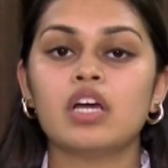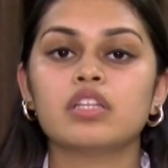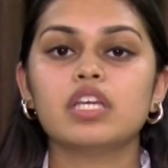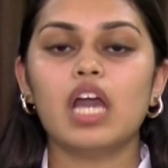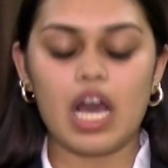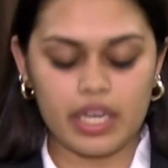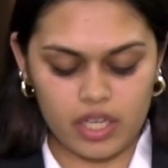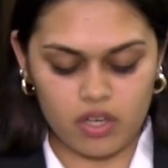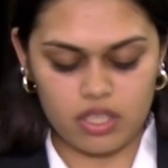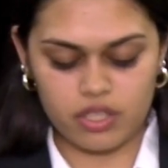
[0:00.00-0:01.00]
The RA
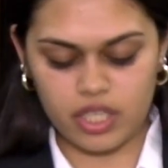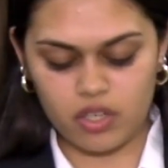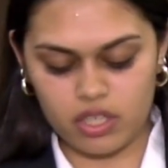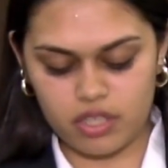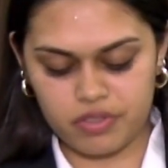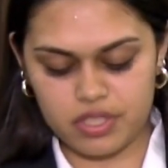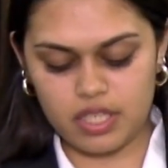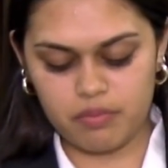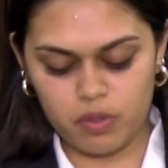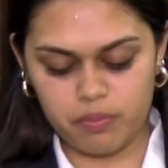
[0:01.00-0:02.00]
colony controversy
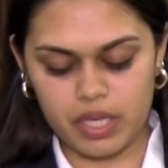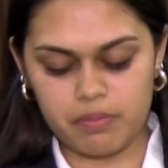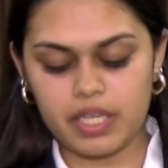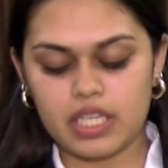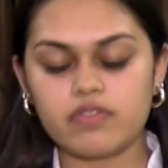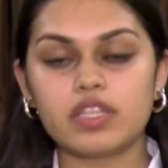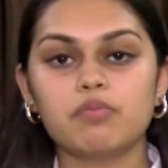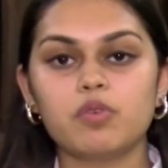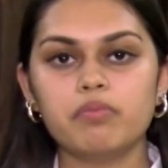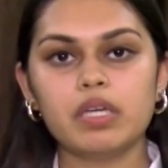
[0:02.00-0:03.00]
in Mumbai begins with the
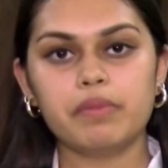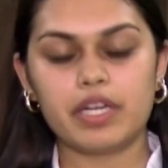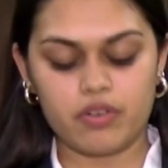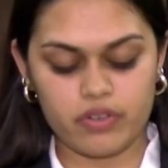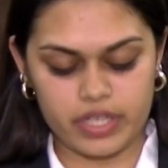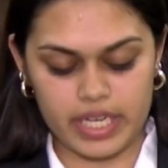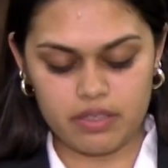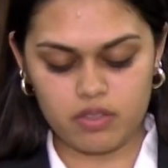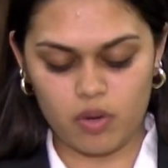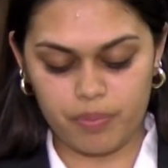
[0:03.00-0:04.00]
Mumbai Metro Rail
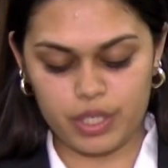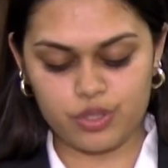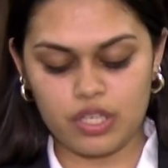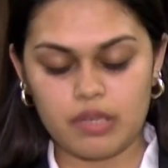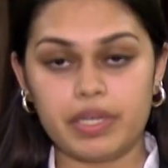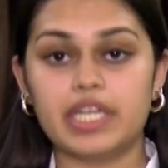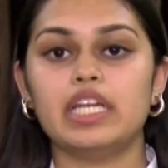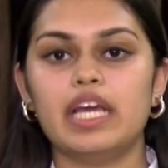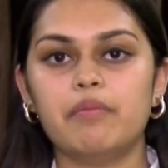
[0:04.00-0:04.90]
Corporation Limited